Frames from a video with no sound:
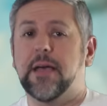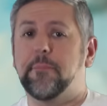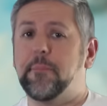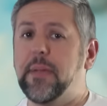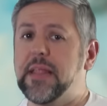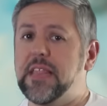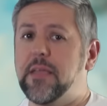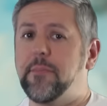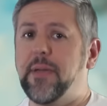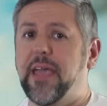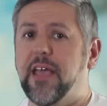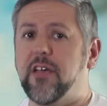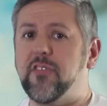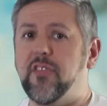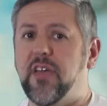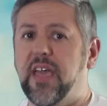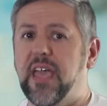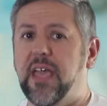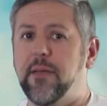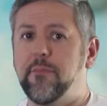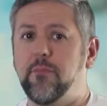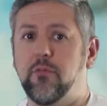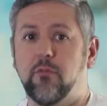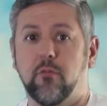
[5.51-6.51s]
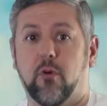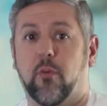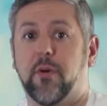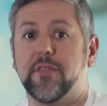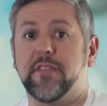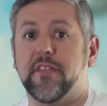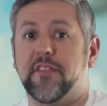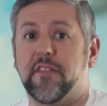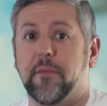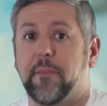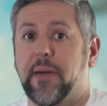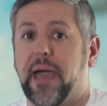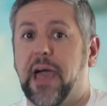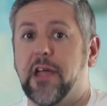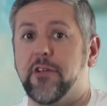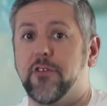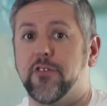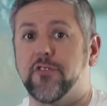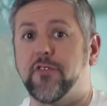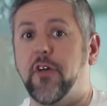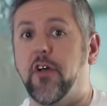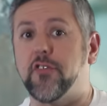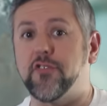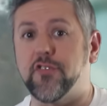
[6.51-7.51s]
Many may claim, well, what does it matter?
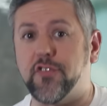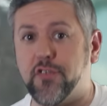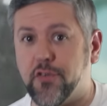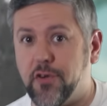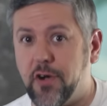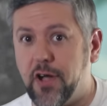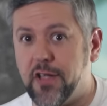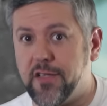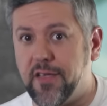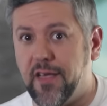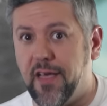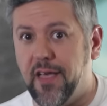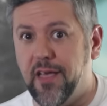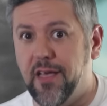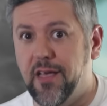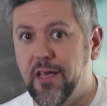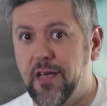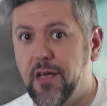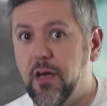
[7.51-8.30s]
It's all just karate.